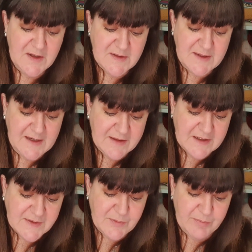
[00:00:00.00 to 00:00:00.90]
So yeah,
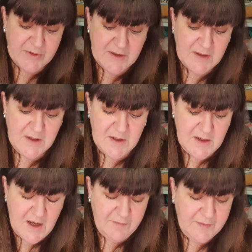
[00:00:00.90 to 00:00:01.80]
that's what
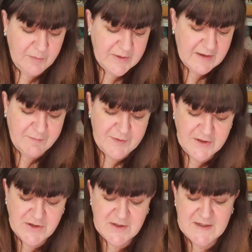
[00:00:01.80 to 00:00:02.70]
hopefully I'm gonna get
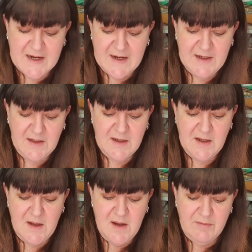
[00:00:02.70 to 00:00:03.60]
finished today.
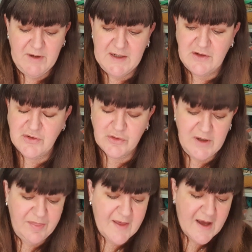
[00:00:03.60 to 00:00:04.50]
Really
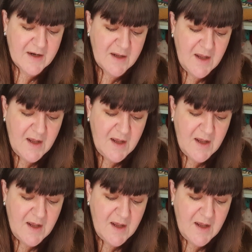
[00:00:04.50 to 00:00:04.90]
enjoyed that.